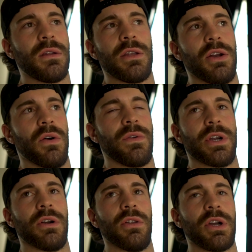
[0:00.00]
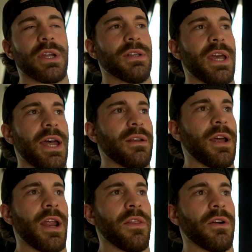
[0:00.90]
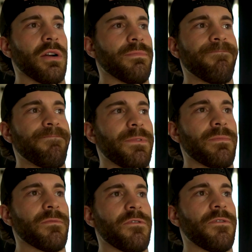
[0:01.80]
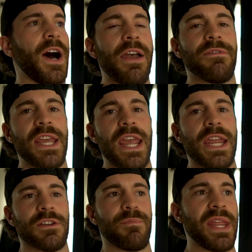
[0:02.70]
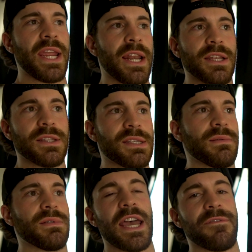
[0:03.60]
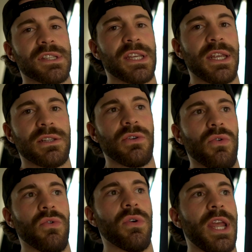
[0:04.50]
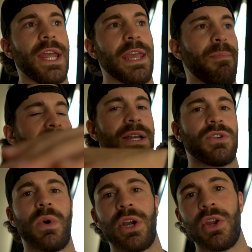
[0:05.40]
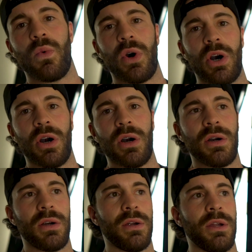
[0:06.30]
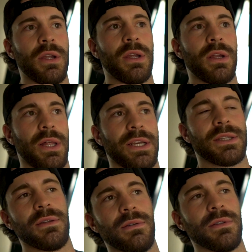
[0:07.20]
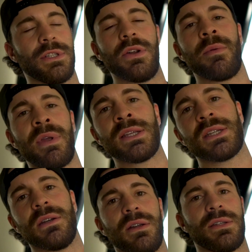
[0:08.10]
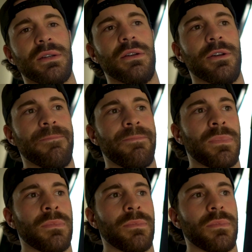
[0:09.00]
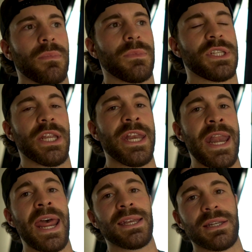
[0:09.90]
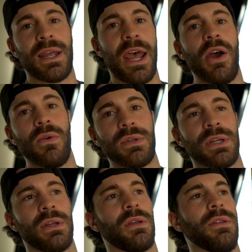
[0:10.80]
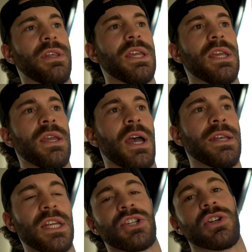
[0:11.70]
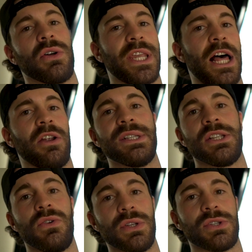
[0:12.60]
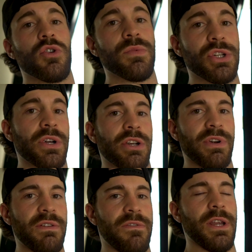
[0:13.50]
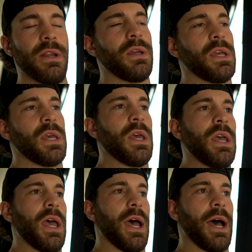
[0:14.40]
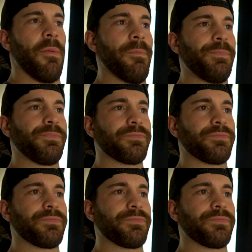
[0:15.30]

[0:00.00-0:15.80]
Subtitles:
you know, you're looking at another 5 days of being in a deficit to get back to where you were. Like, do you know what I mean? To net out the additional calories that you consume during your refeed. I